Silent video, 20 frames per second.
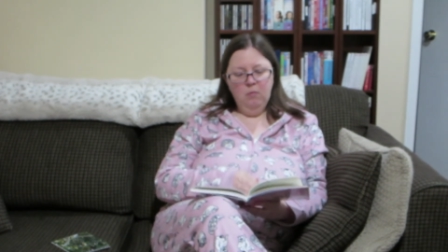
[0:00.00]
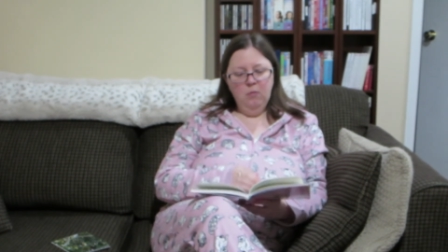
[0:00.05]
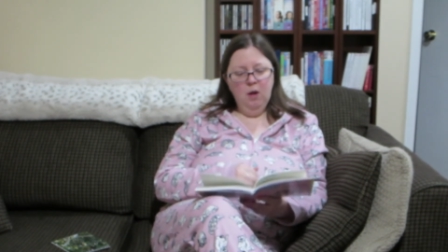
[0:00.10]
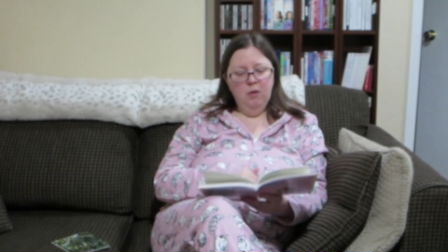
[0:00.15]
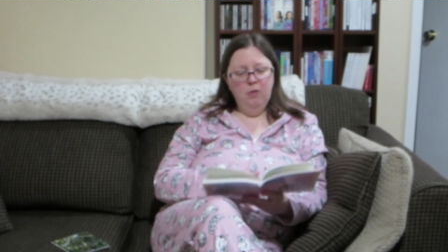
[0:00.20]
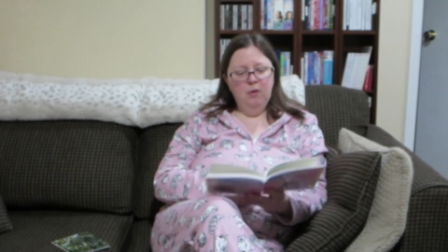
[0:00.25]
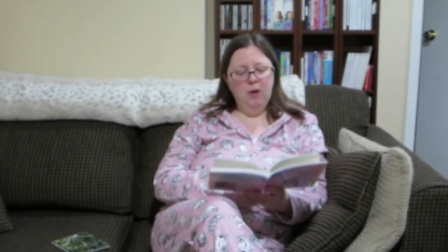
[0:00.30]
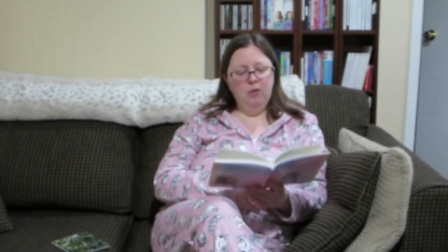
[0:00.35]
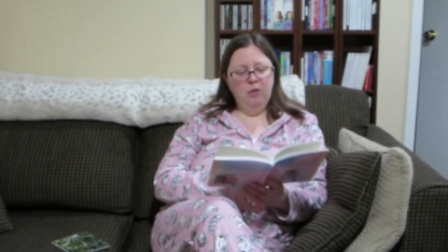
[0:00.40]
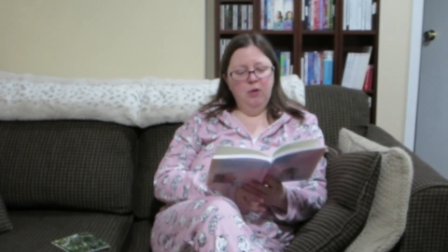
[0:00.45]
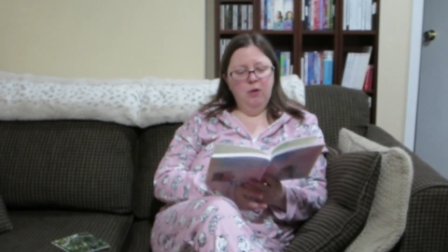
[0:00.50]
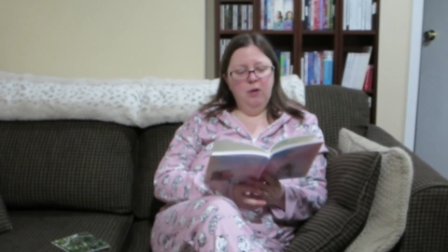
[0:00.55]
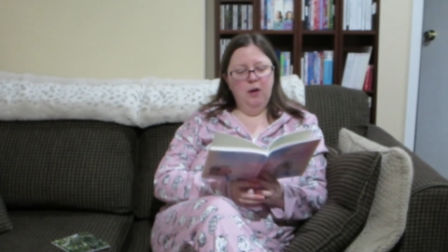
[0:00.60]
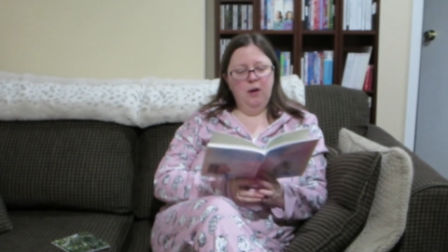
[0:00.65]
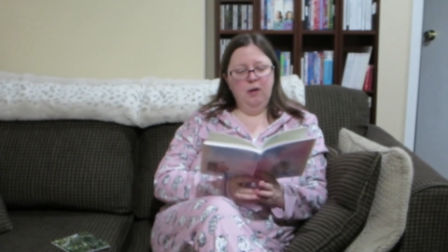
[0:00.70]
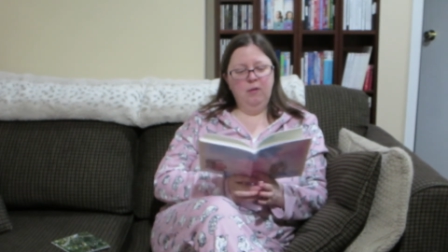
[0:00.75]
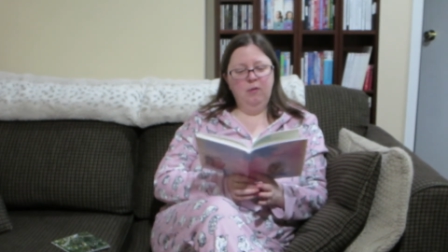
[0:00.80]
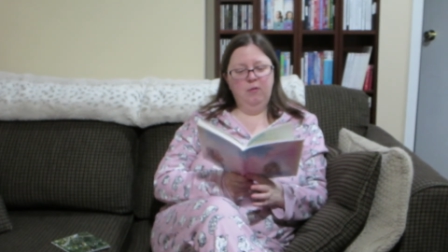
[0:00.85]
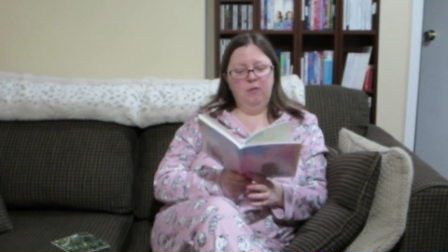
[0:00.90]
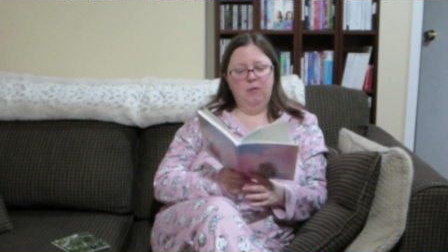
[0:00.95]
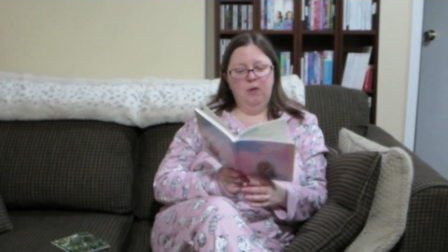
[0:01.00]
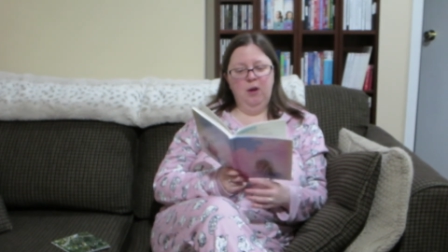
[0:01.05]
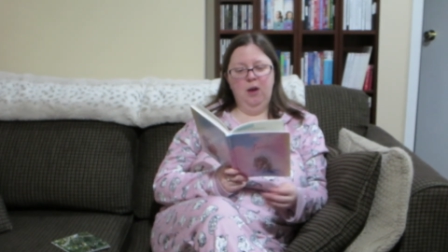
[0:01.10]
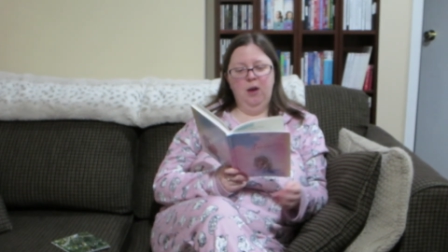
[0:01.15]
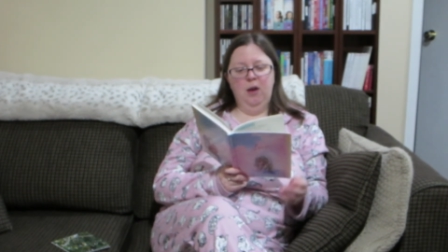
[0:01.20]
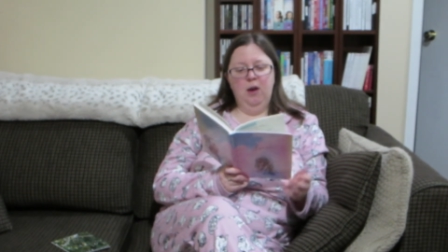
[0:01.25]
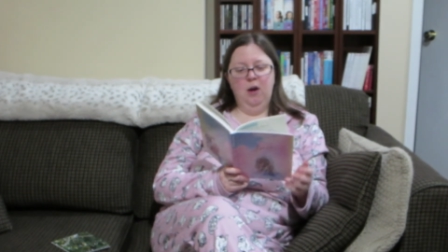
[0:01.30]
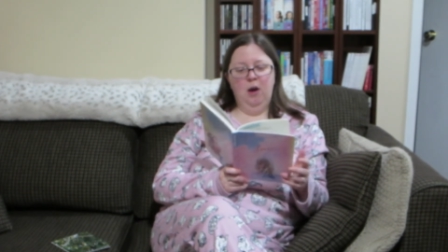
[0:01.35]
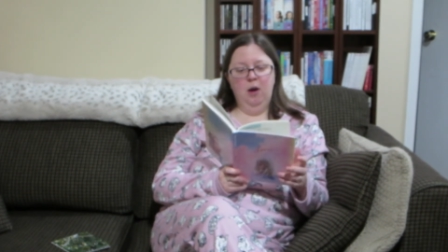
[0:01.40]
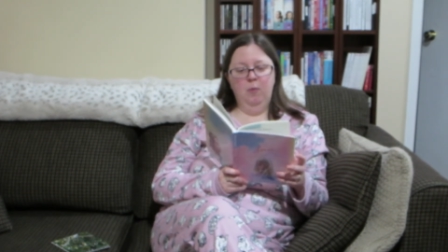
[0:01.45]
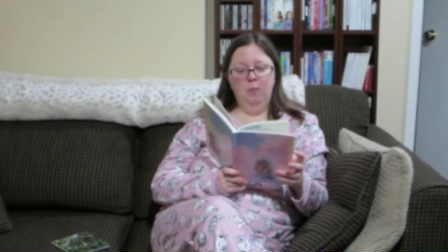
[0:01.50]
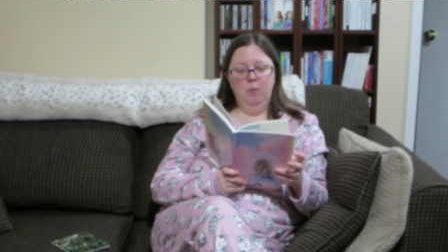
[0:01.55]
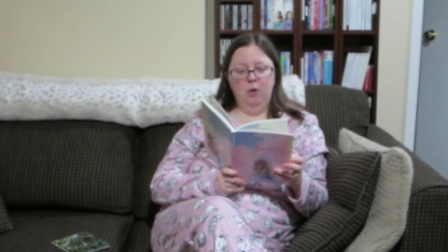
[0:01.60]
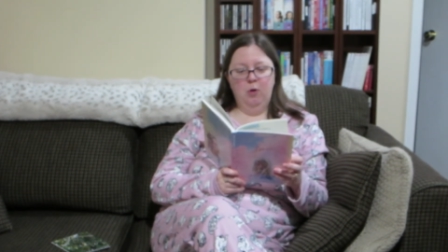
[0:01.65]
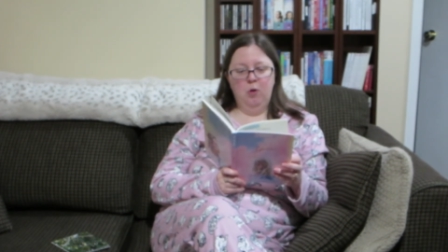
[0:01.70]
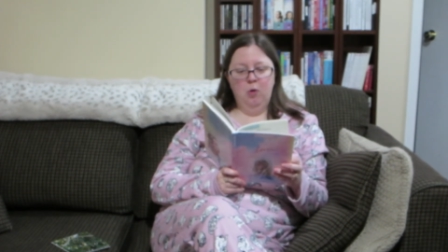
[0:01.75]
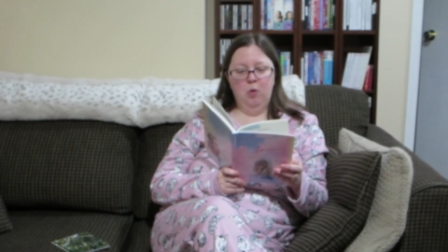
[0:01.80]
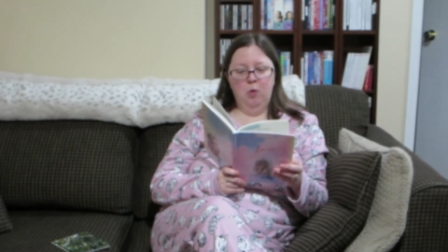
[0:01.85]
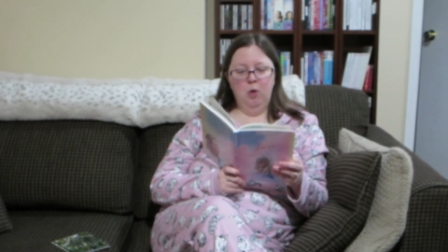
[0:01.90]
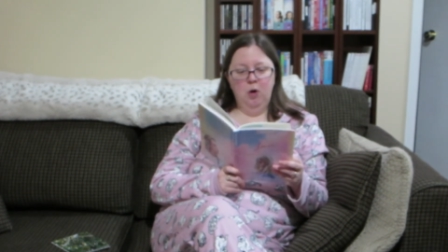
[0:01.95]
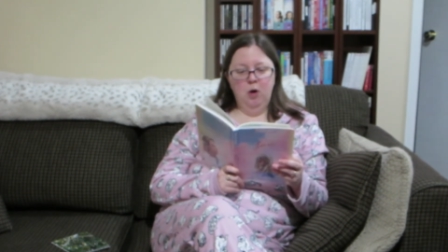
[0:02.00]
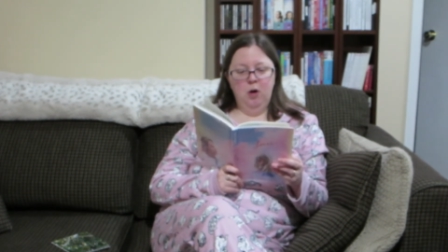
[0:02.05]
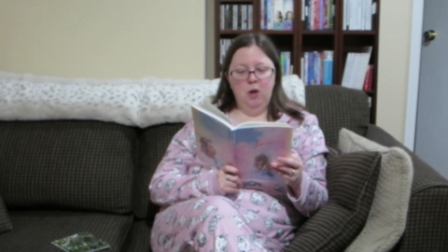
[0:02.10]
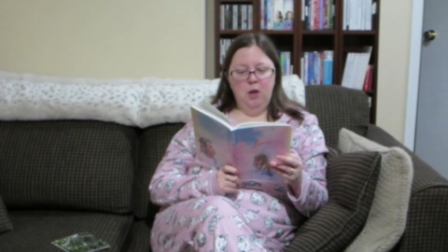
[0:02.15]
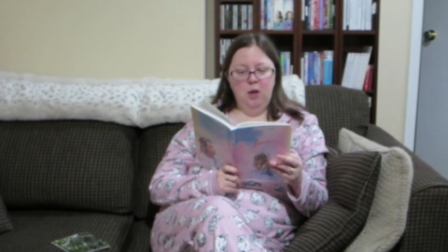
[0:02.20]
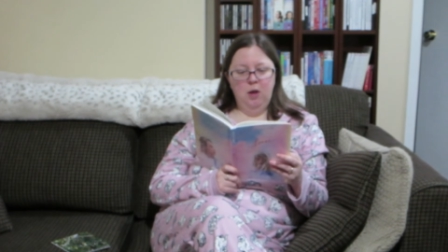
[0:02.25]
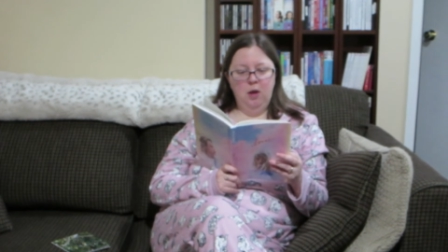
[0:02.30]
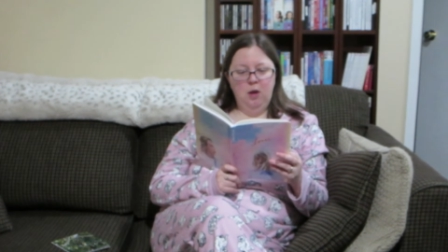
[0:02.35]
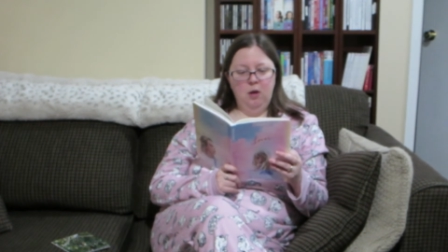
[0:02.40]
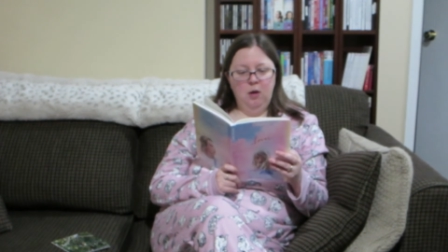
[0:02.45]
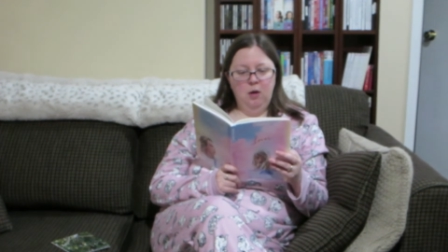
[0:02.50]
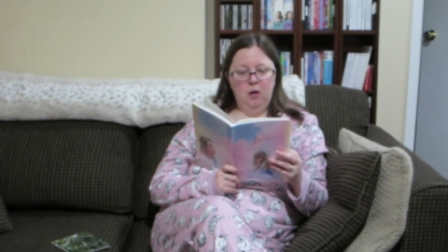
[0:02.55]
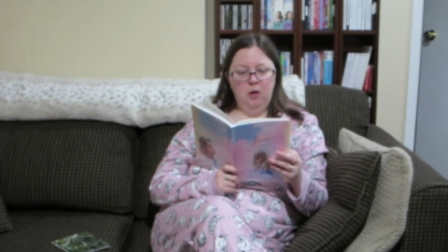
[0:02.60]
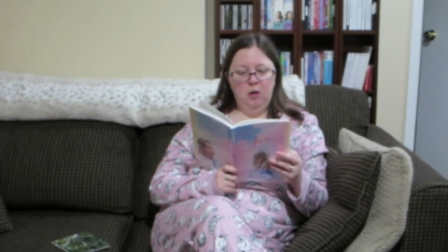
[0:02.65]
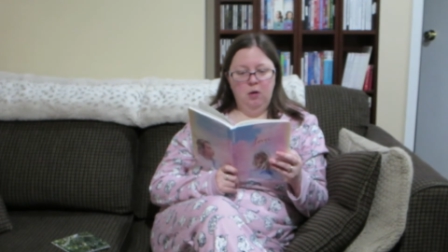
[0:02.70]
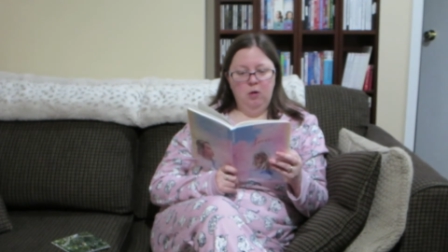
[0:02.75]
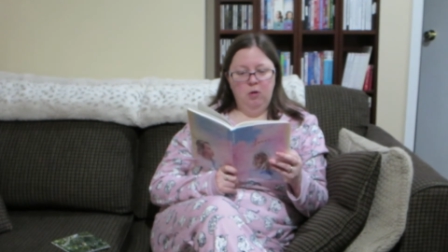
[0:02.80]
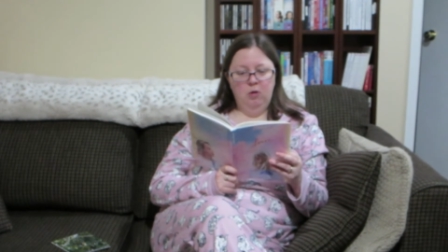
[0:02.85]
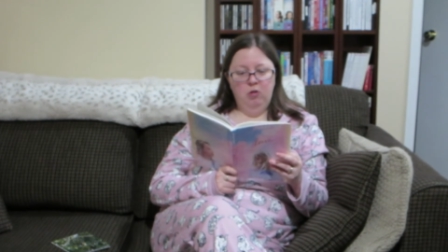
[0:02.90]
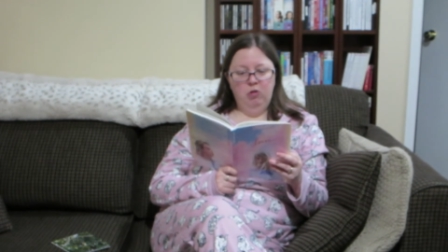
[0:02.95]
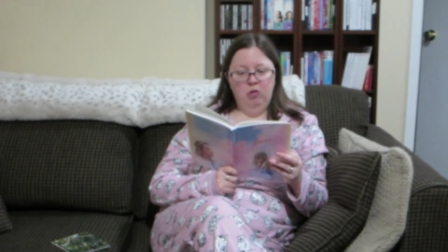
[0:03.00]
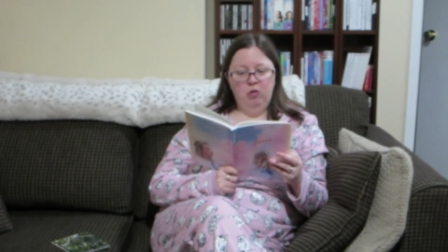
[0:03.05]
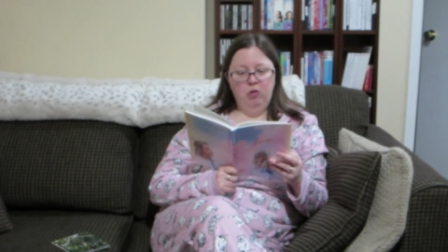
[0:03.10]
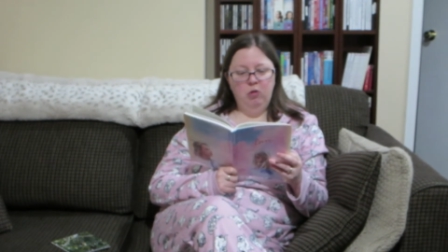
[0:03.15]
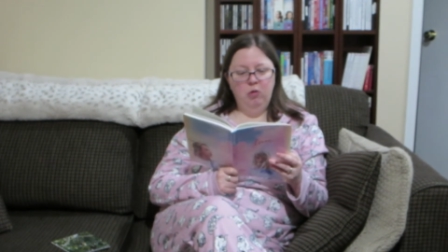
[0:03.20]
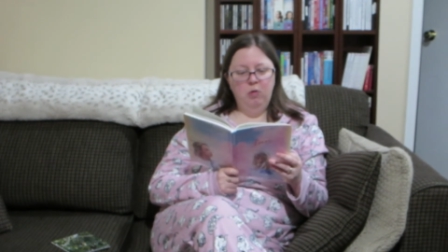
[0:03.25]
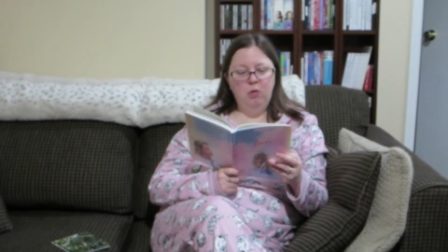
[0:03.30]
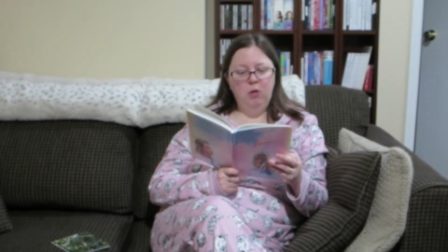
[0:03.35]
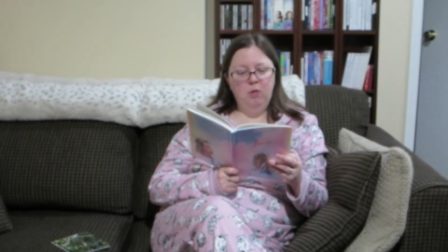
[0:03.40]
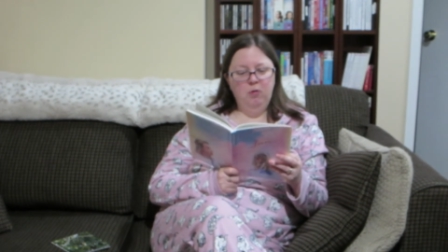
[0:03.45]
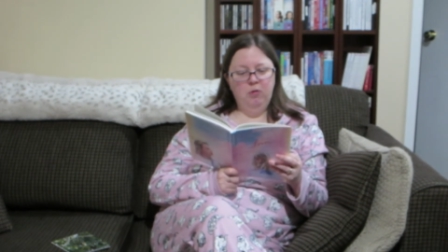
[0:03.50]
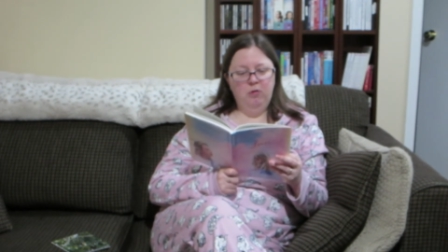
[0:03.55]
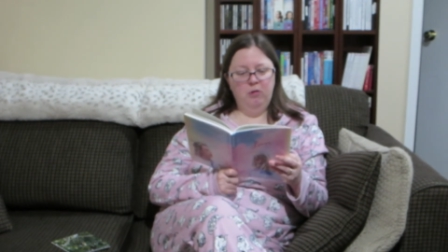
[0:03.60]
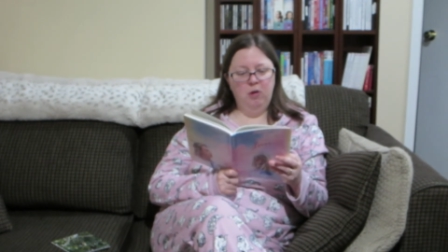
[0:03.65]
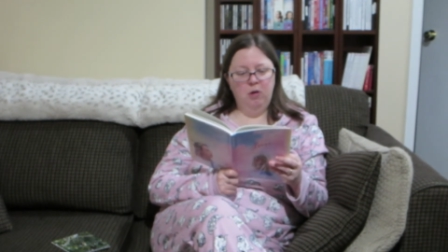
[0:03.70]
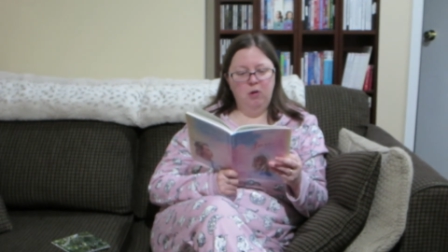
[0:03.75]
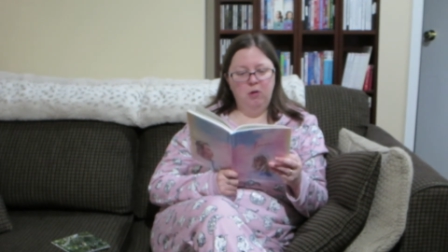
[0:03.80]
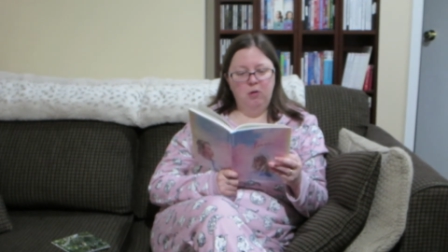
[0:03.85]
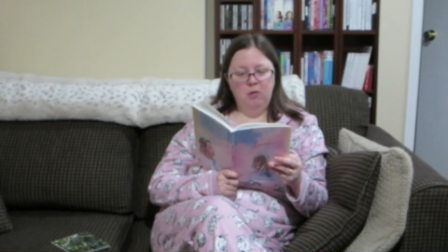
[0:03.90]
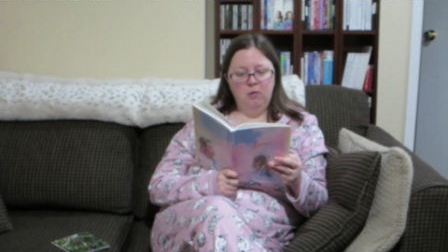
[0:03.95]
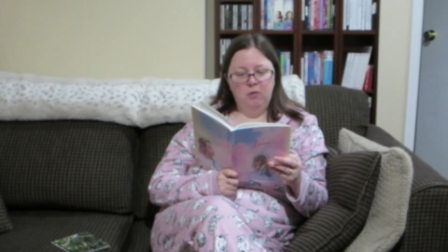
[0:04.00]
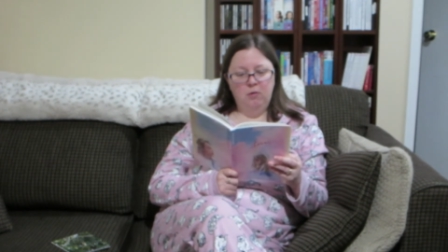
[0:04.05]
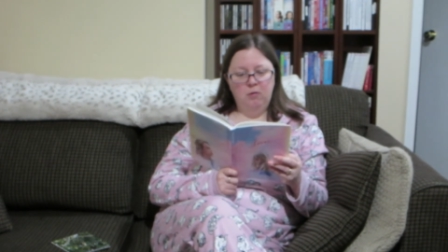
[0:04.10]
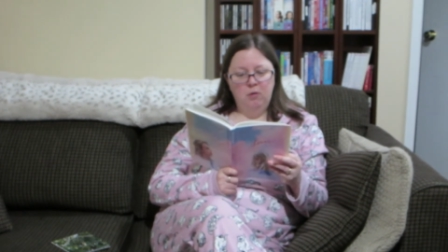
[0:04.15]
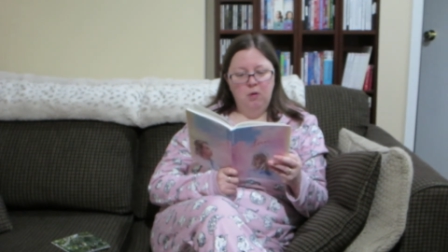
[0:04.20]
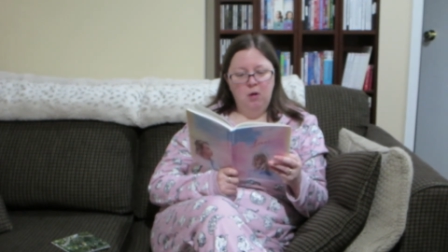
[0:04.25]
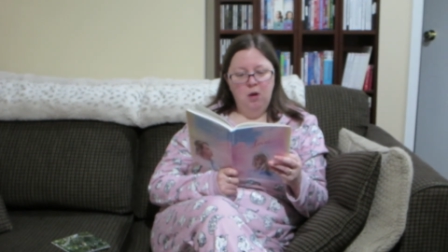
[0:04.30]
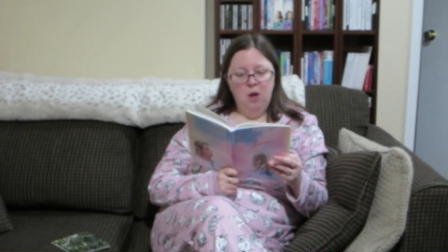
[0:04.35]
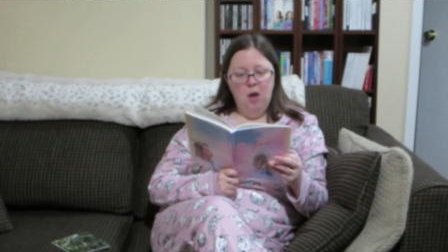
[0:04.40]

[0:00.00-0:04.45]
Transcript: that the next day I'm recording two new songs.